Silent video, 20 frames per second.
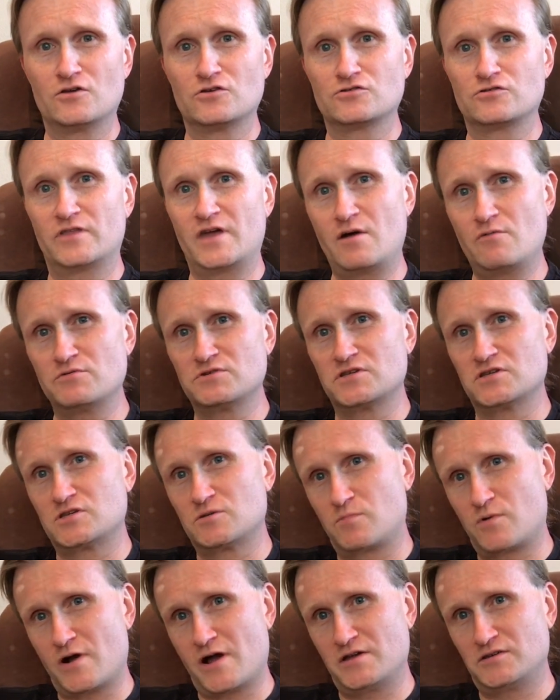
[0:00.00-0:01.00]
So that was a
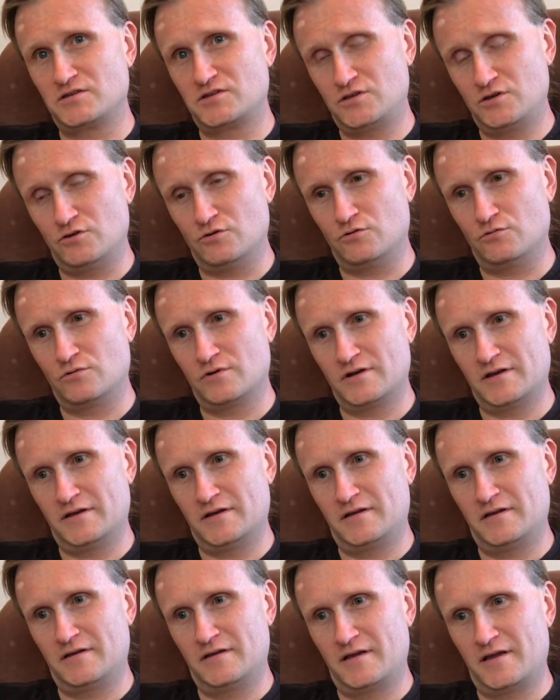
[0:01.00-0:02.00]
surprise too
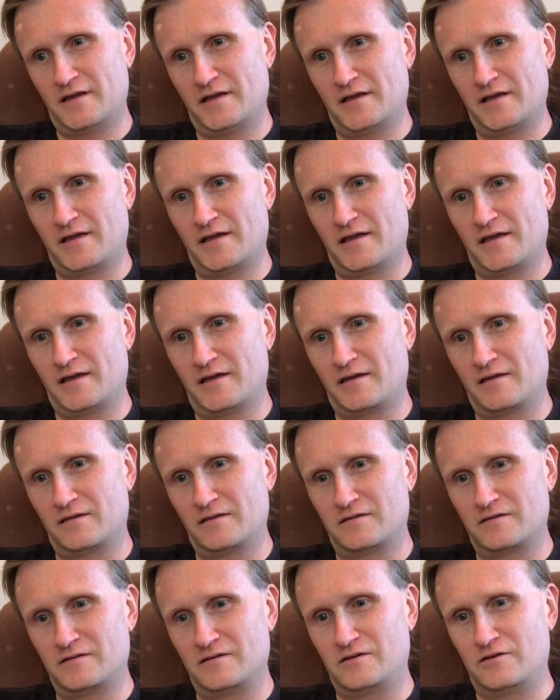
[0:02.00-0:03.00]
and